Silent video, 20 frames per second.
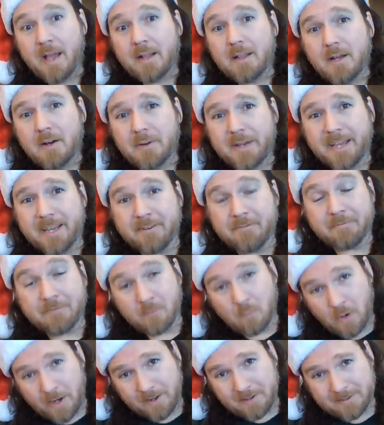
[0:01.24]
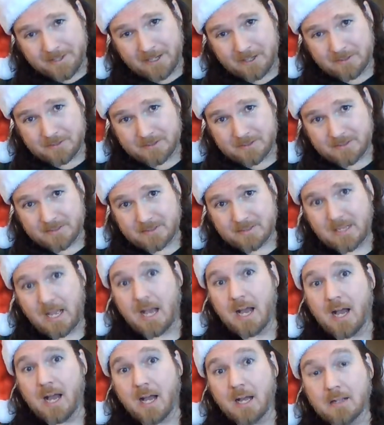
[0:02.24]
Hello again from Wylde House.
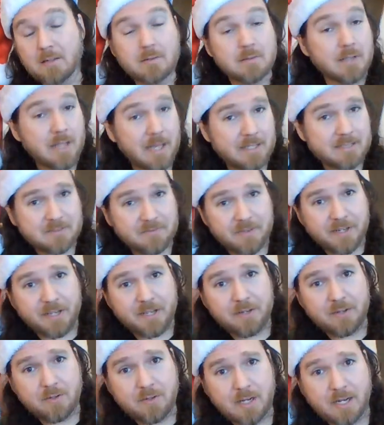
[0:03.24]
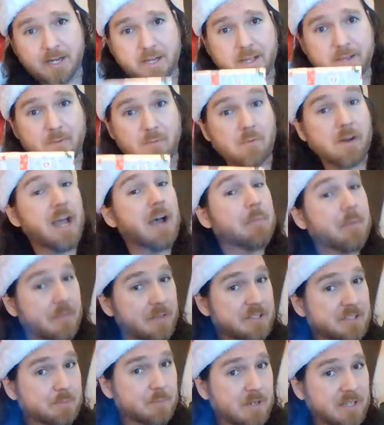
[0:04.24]
Last video I wrapped
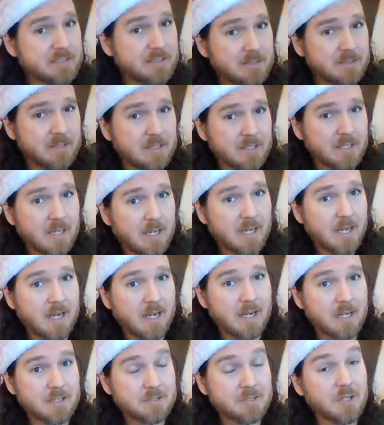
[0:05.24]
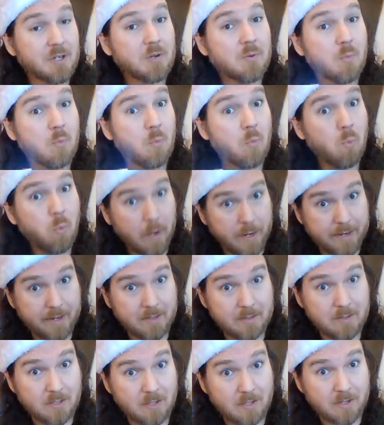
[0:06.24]
this present. Took
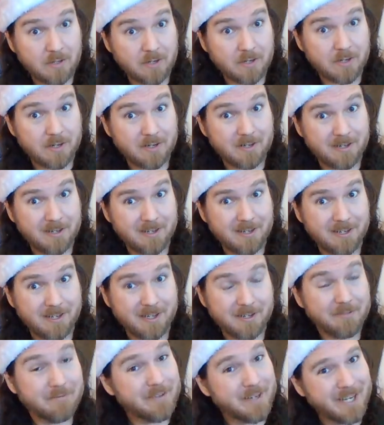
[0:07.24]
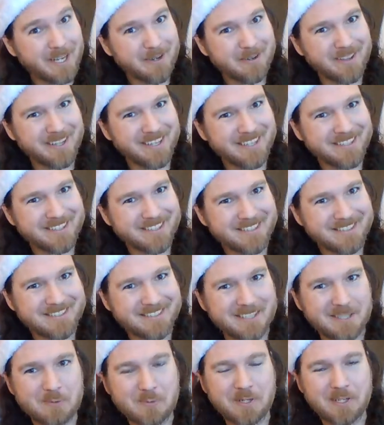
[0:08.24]
way longer on video than it
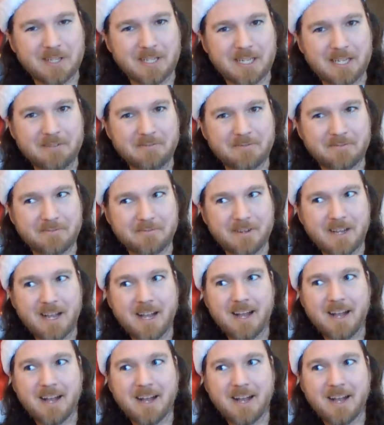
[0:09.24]
does in real life.